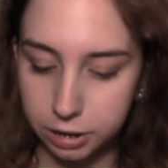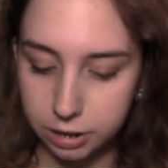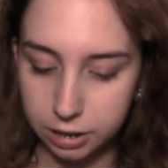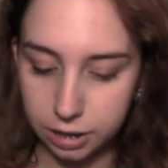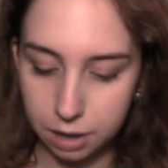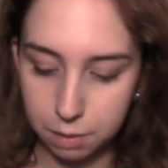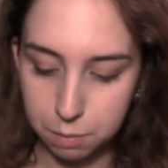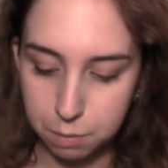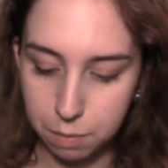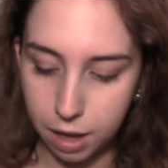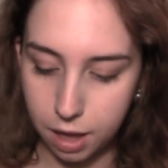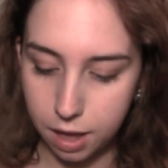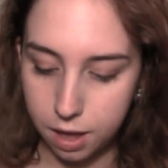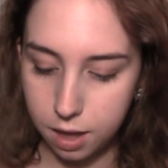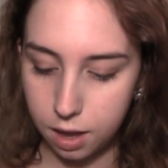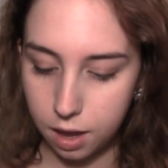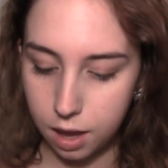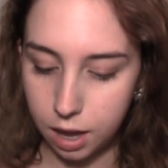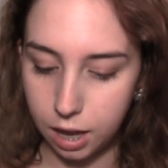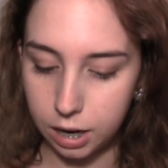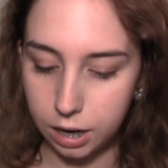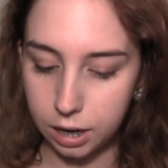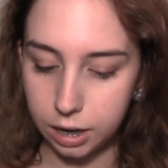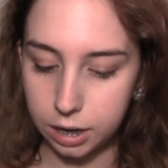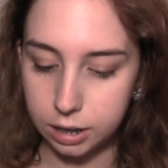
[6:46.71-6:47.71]
Sigma,
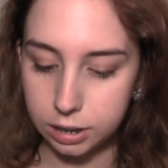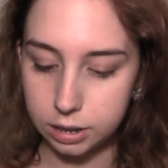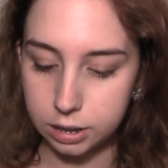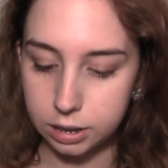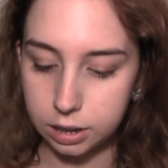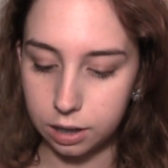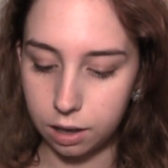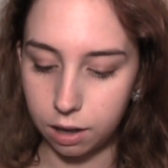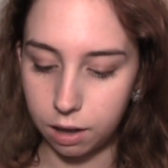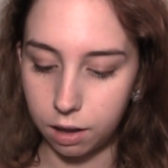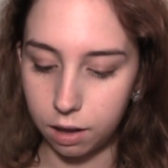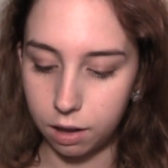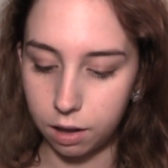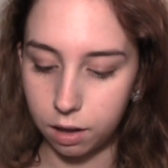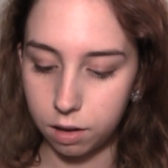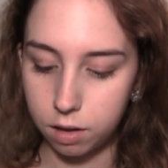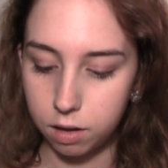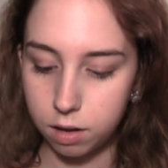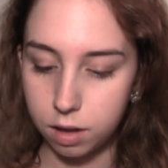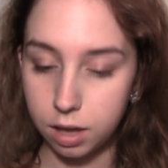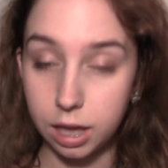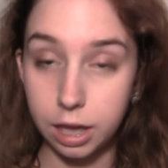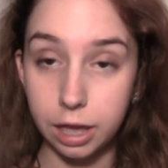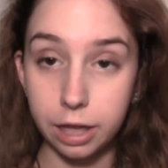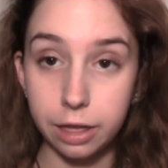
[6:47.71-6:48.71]
and it is the
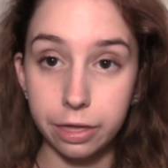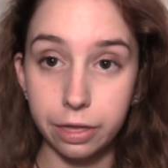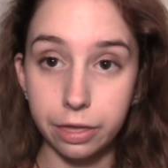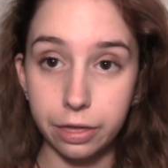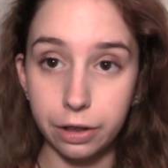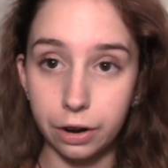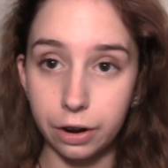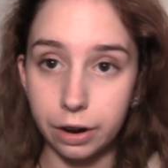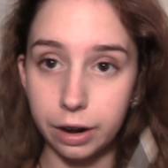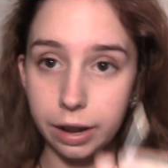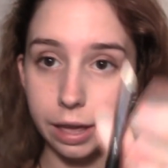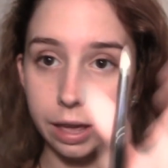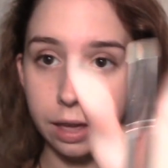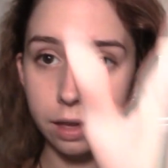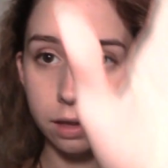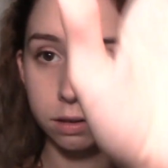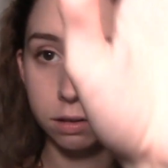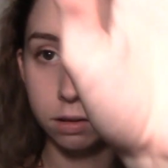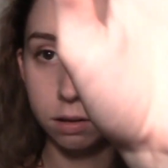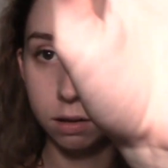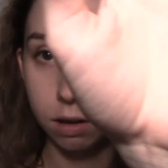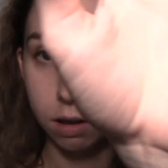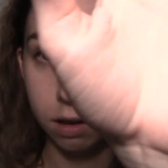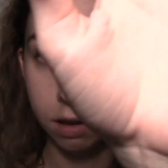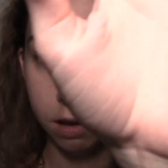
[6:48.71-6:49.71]
E30.
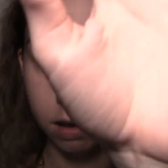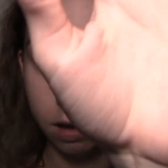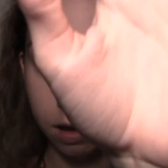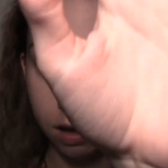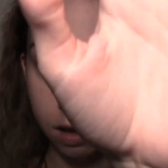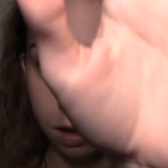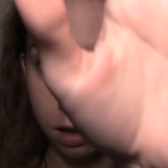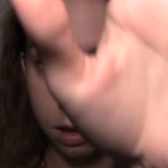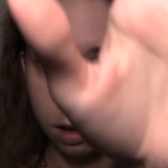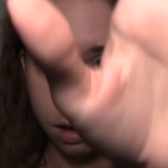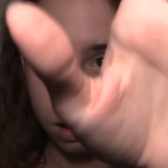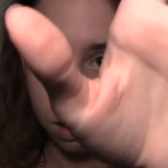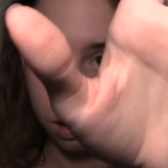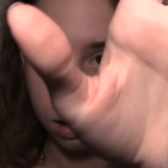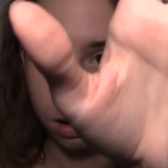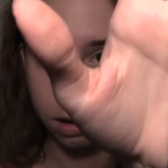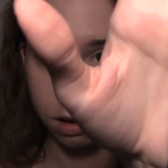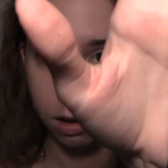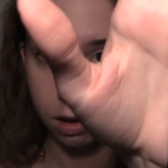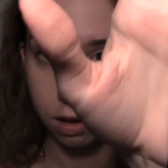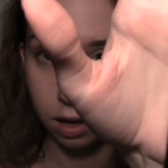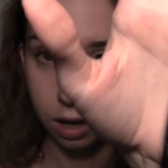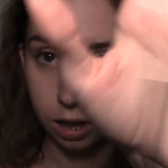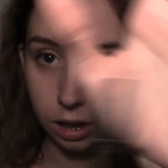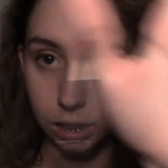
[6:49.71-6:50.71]

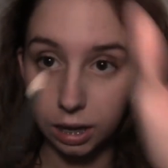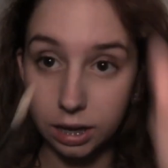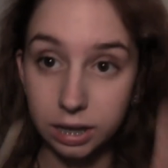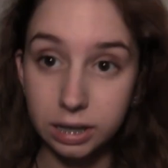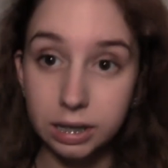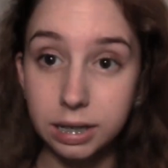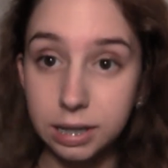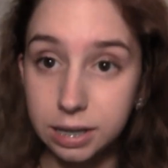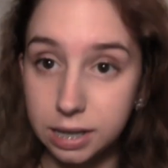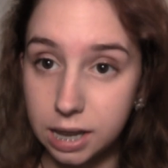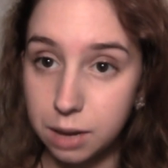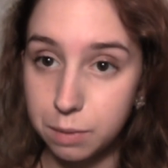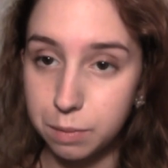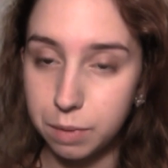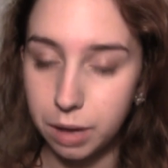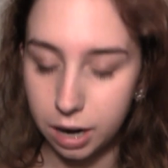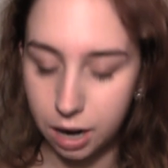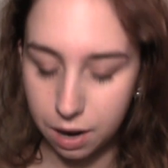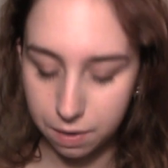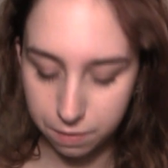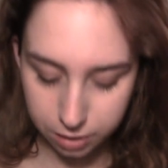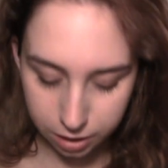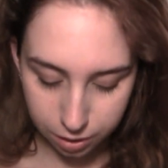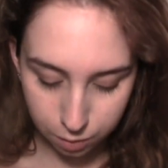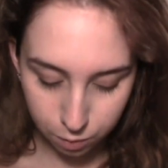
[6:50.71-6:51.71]
A link to Sigma
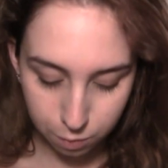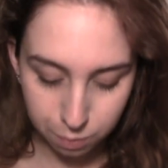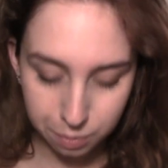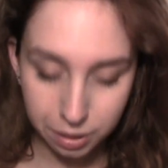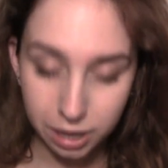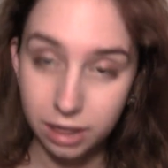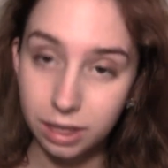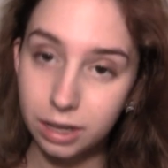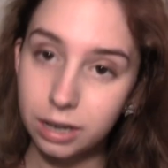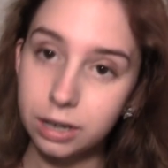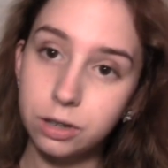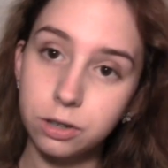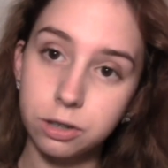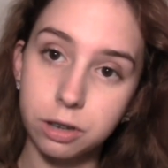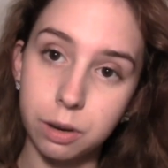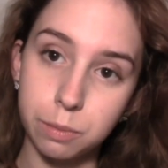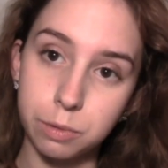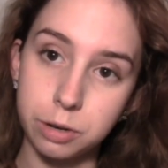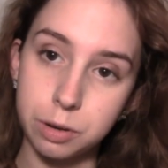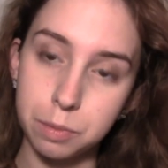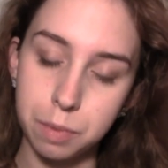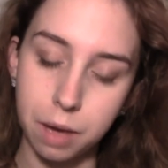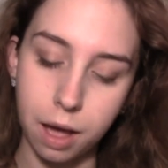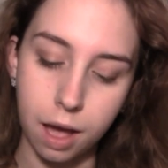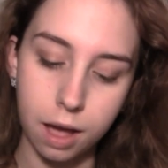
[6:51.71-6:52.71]
and everything will be in the
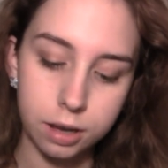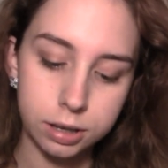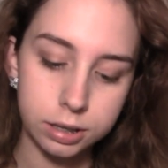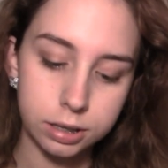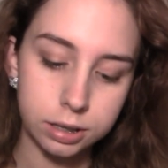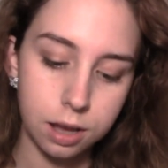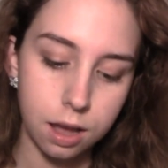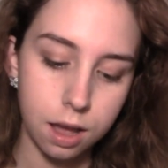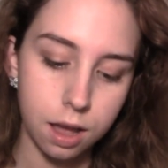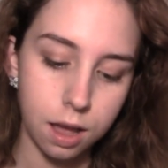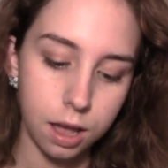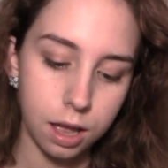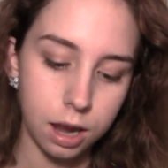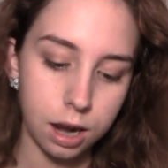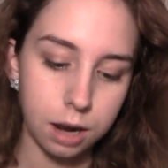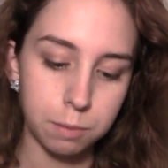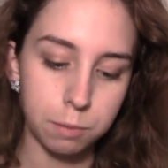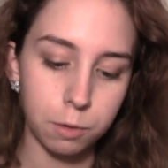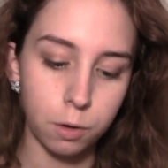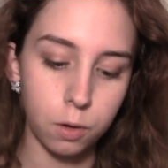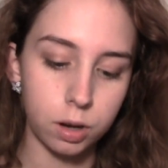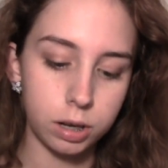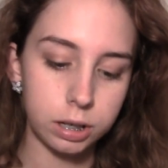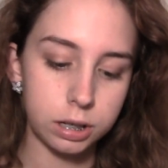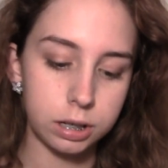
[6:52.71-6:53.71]
description box. And
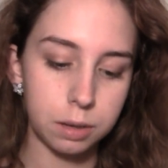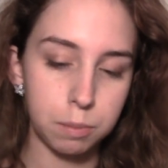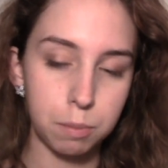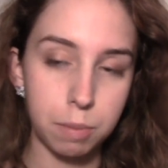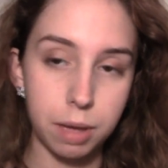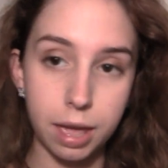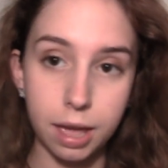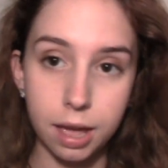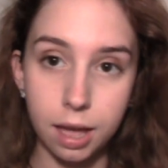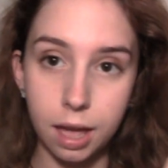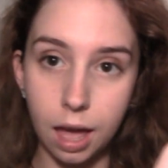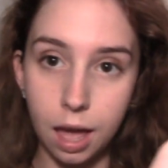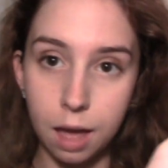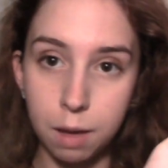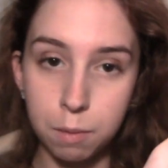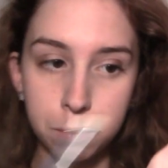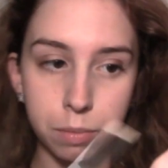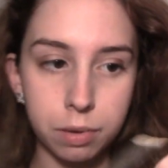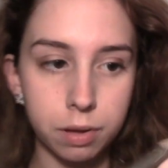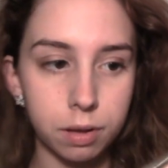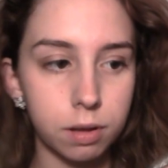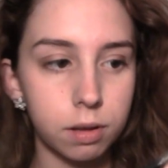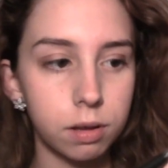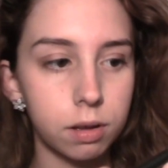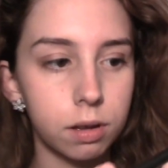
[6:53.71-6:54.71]
I'm going to pick
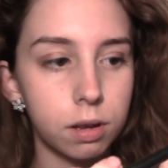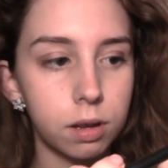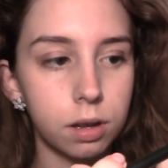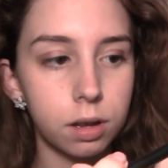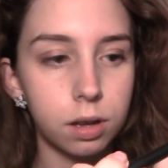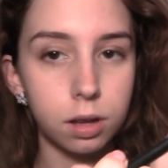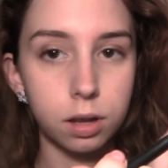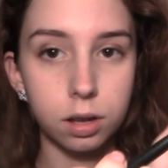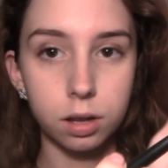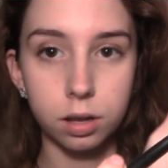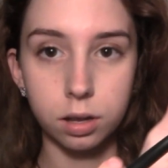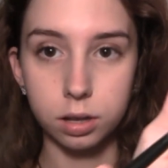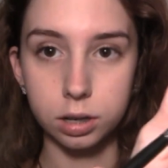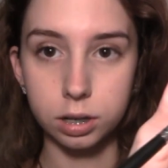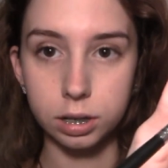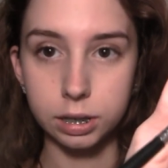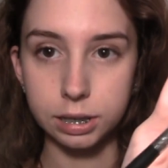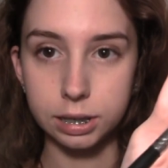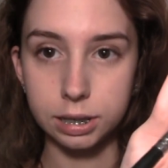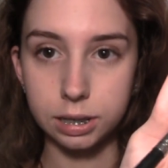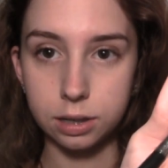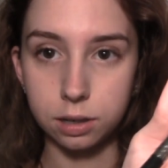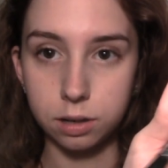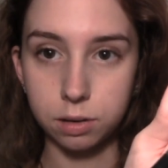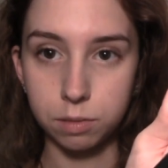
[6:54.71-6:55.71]
up
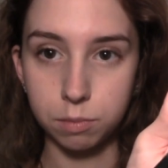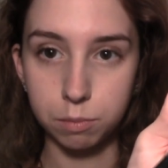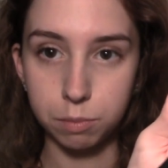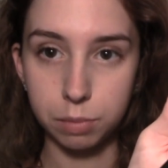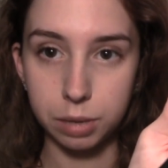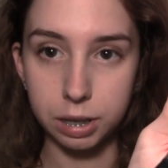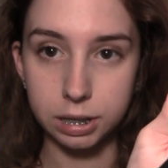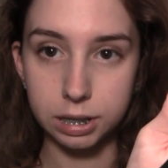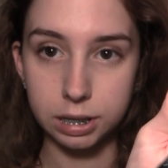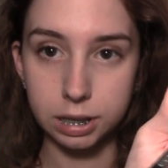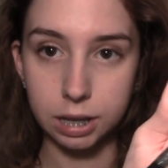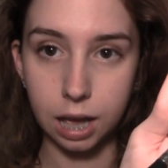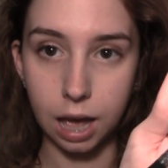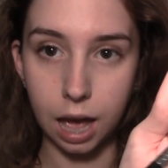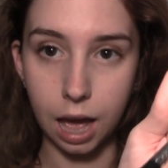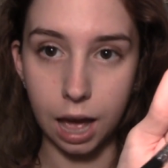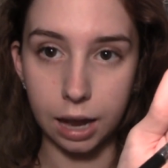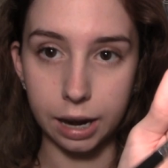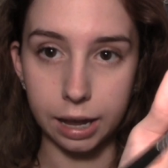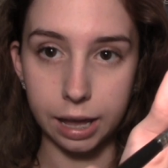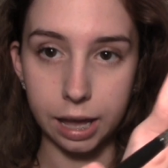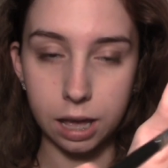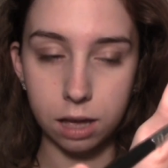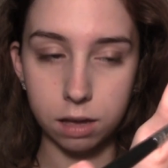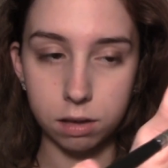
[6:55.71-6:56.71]

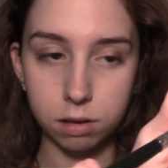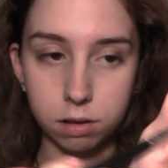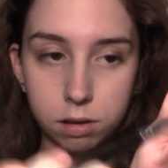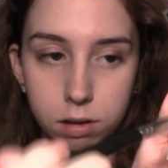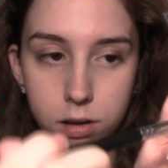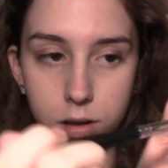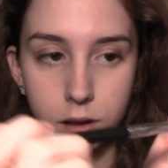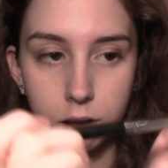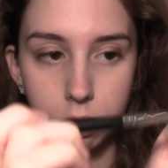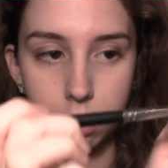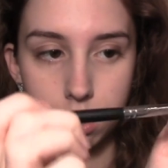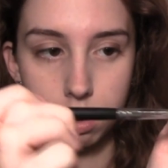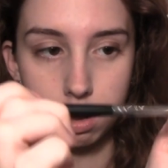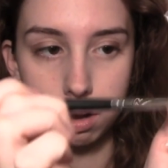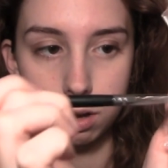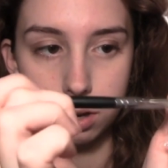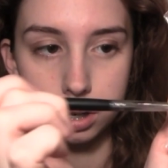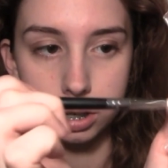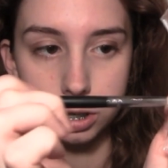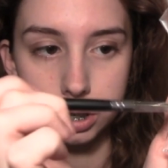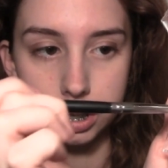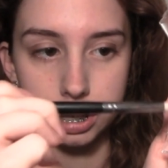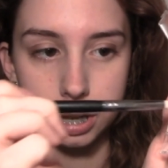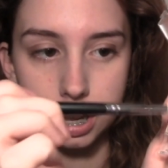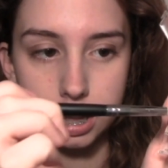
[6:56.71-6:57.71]
Biscotti
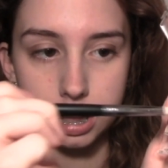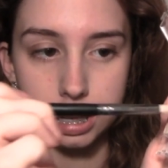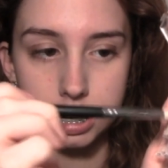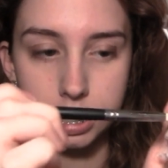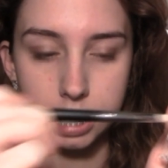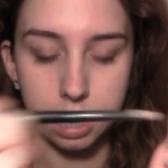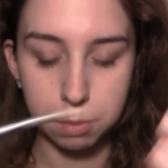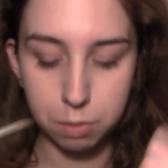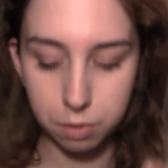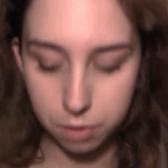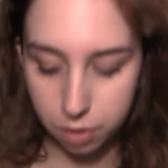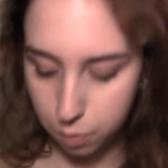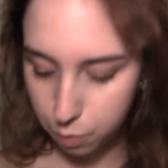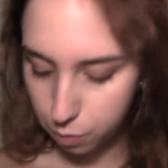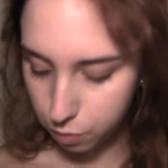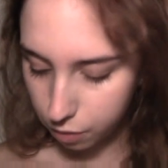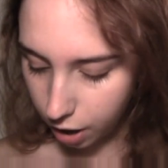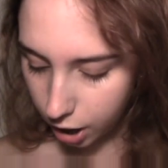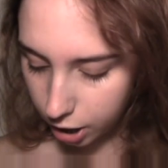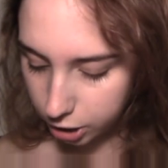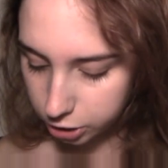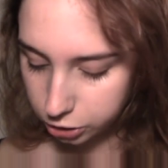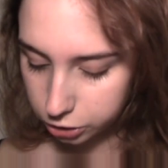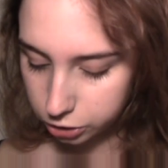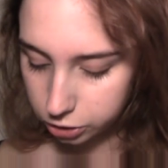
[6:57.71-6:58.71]
just on the tip of the
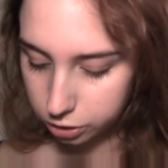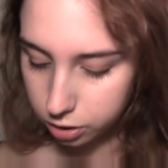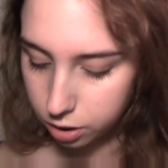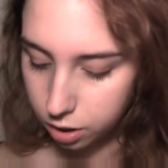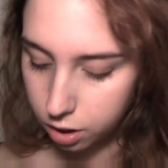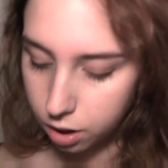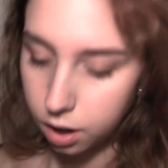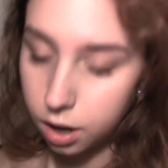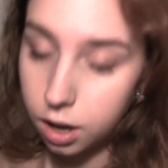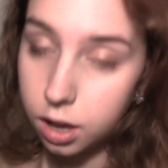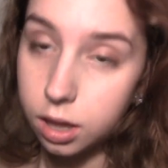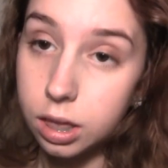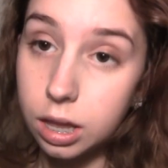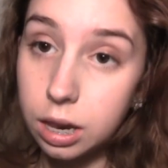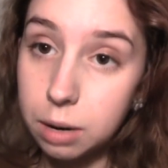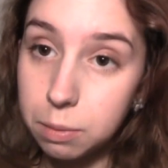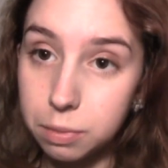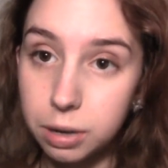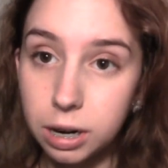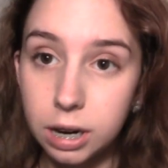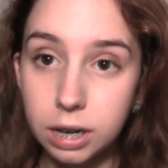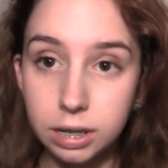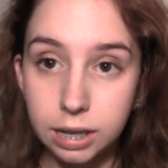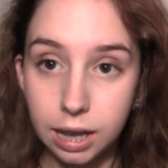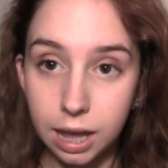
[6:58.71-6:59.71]
brush, and then I'm
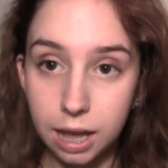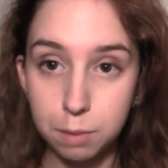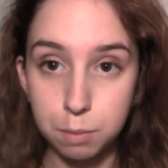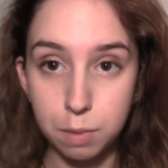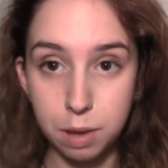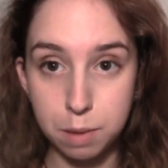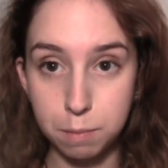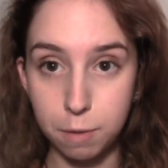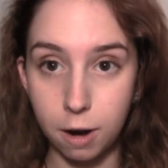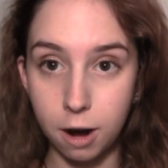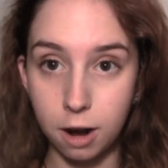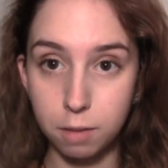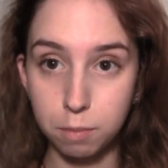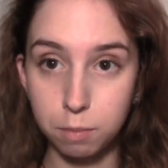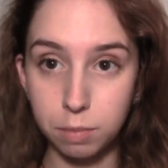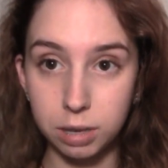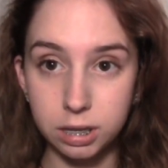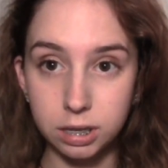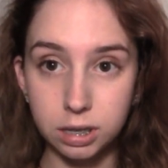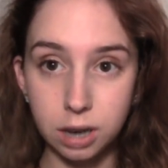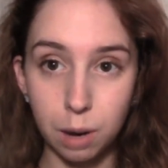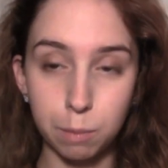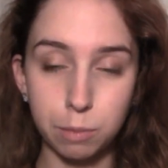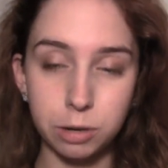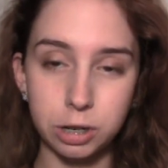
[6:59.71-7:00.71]
going to take my MAC
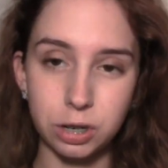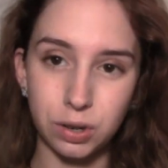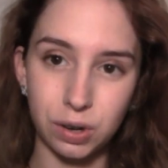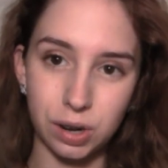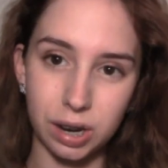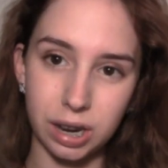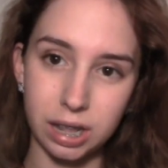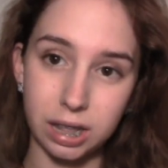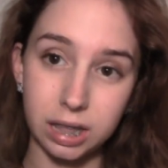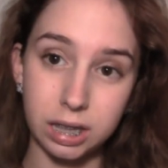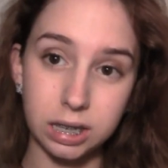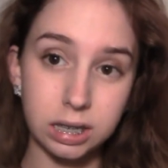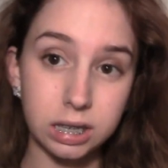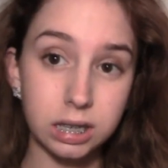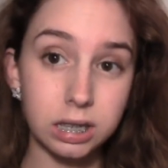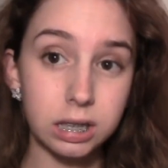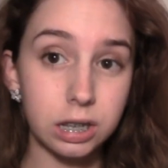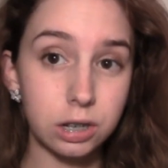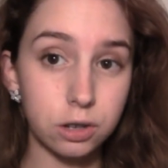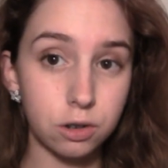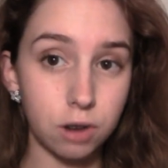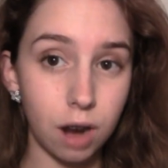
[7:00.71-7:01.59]
Missed Opportunity. This is the